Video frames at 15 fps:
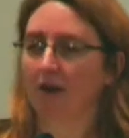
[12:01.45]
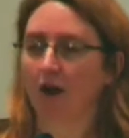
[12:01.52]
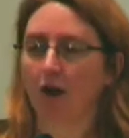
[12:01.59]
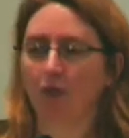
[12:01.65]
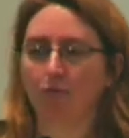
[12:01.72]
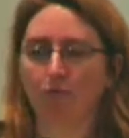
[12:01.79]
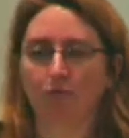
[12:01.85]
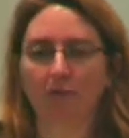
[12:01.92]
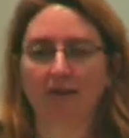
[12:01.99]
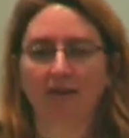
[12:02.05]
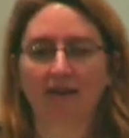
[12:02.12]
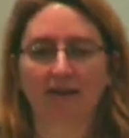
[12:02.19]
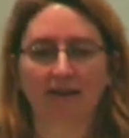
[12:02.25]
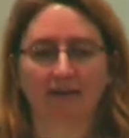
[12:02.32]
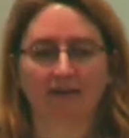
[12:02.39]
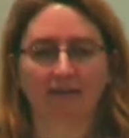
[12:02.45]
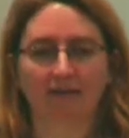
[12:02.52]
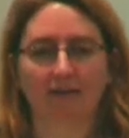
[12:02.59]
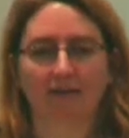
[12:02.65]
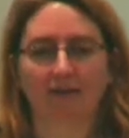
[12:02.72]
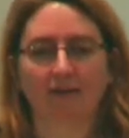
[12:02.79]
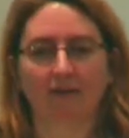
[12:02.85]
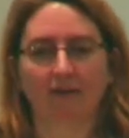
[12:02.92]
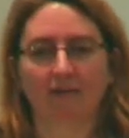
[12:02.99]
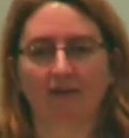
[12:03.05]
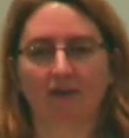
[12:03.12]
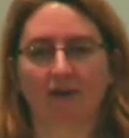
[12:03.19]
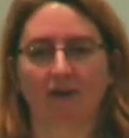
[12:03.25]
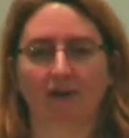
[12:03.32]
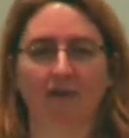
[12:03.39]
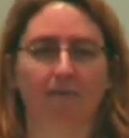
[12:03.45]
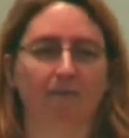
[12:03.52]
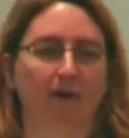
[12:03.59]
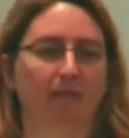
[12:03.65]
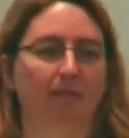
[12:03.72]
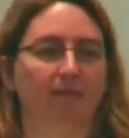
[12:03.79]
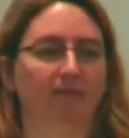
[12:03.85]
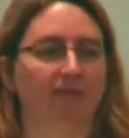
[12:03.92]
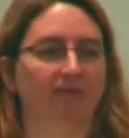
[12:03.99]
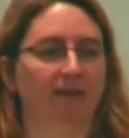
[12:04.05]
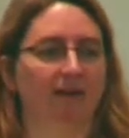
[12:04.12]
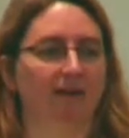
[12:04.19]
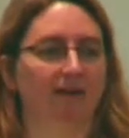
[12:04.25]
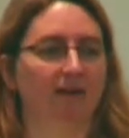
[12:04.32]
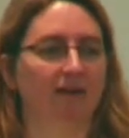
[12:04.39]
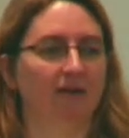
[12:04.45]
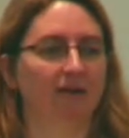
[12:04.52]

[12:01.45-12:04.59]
are really, I think, the hard problems of data.